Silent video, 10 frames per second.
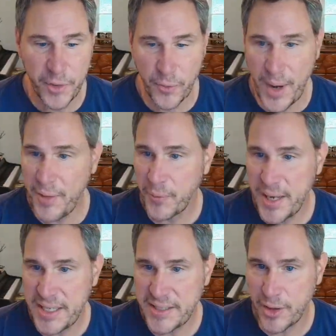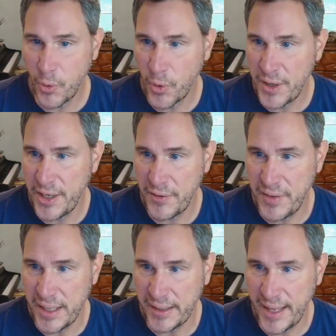Around the rest of the horn here in
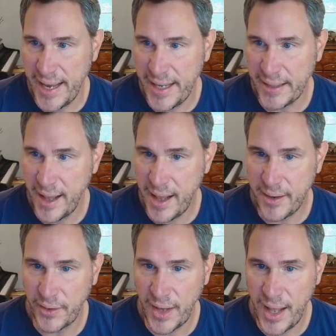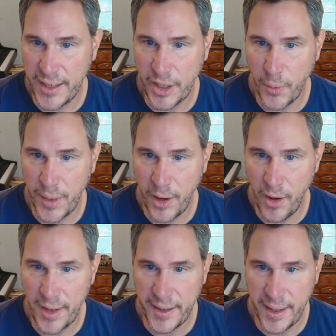the Atlantic, not a lot going
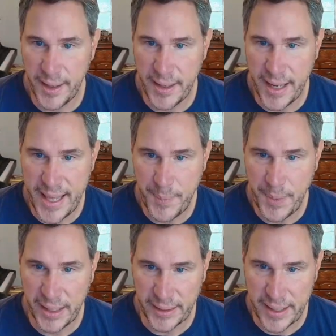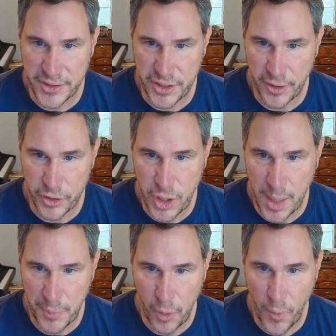on imminently. There's another
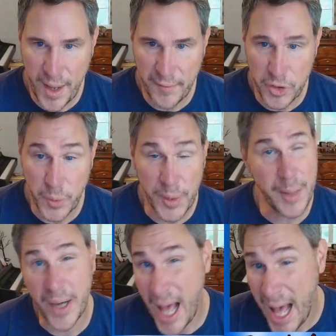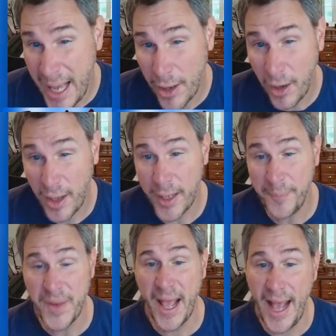tropical wave, which we'll keep an eye on
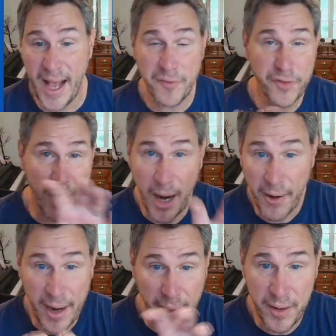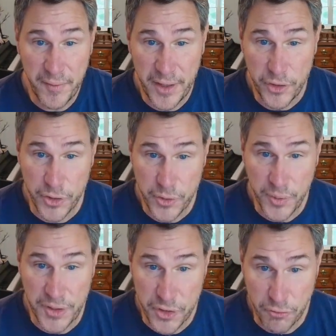after our area of interest,
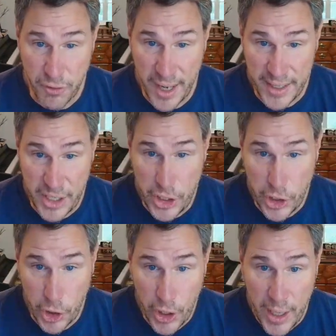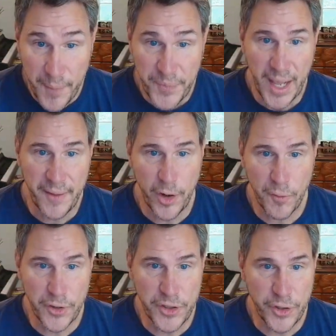which is right here. And then
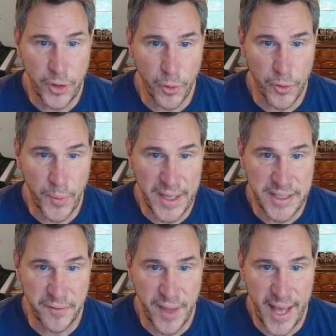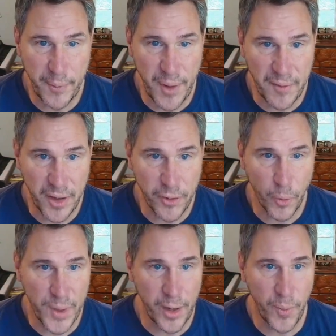over to the northwest of that, we have another
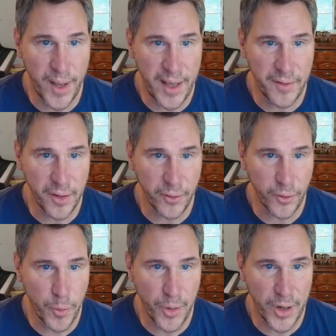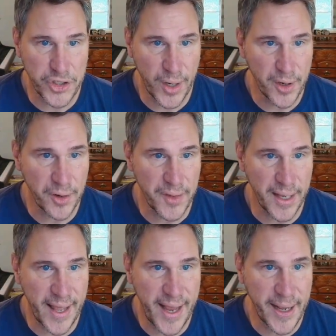weak wave, another low pressure out here in the
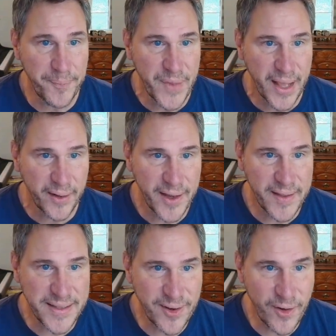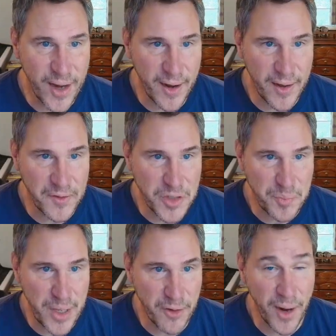Atlantic. Look at this little area of
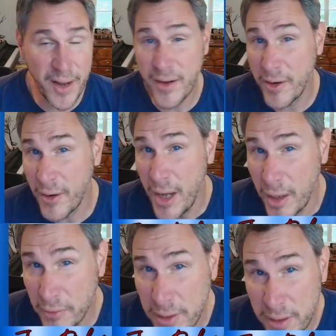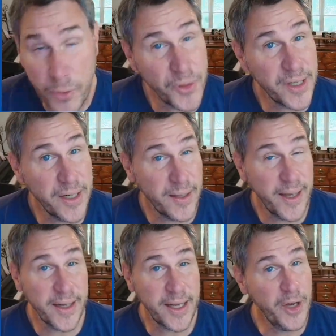spin right there around the North
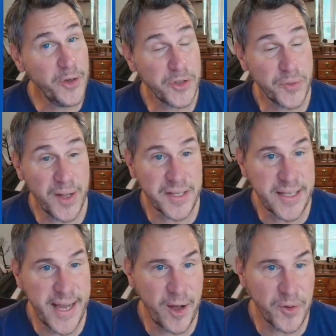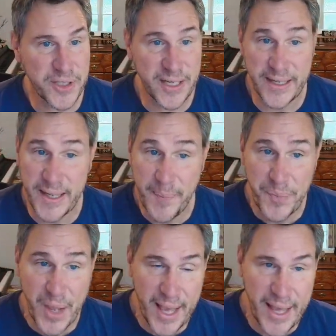Carolina coast, around the Sounds. And,
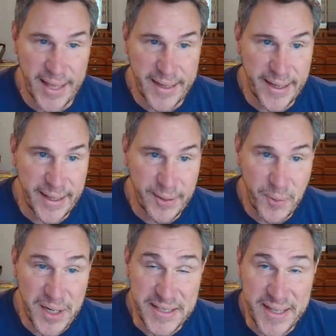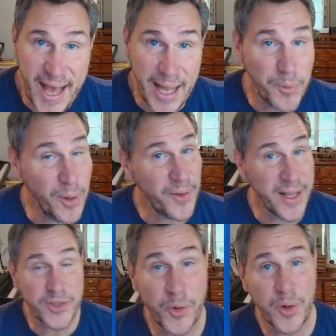and uh, what is that? Well,
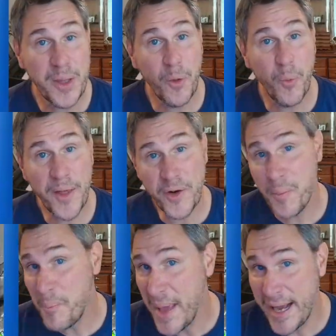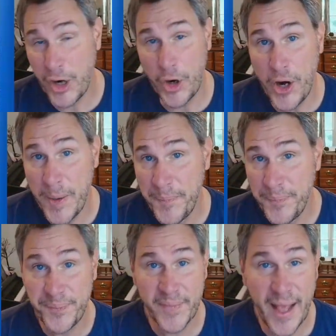that's to be a weather maker
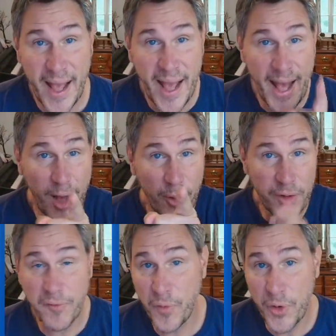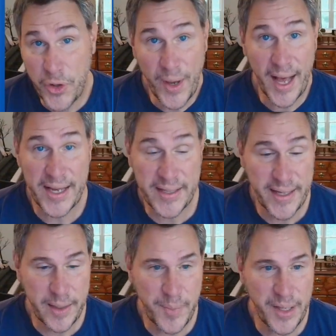out for you guys
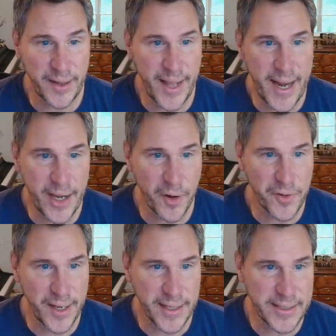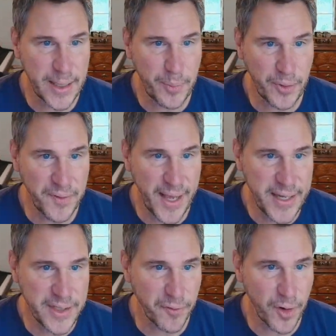in the Mid-Atlantic over the next couple of
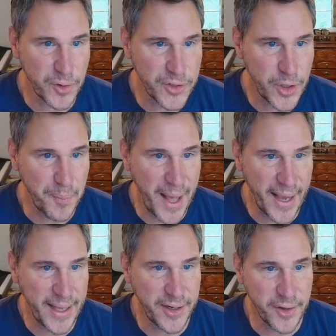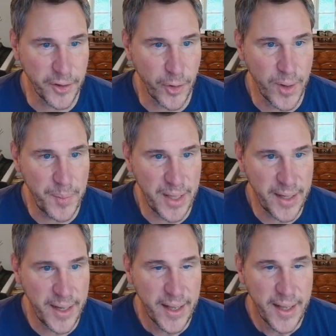days. A frontal zone back into the
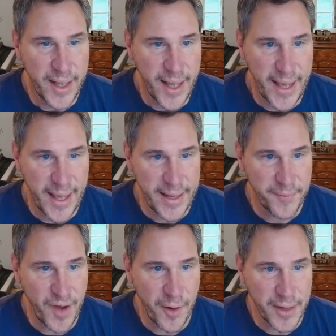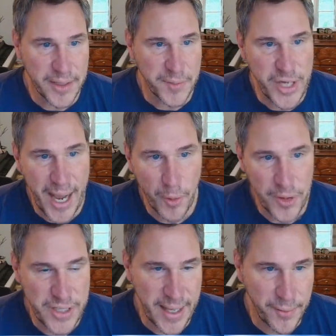Caribbean and firing some
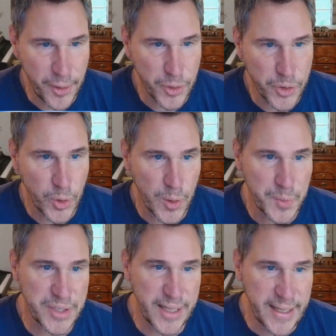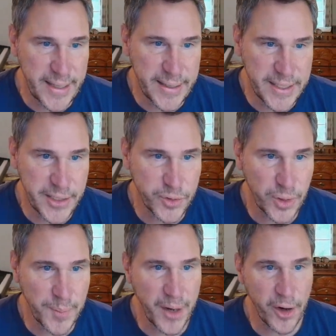showers and thunderstorms in Central
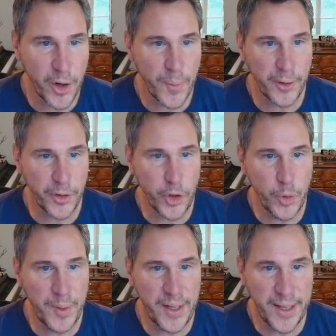America around Cuba.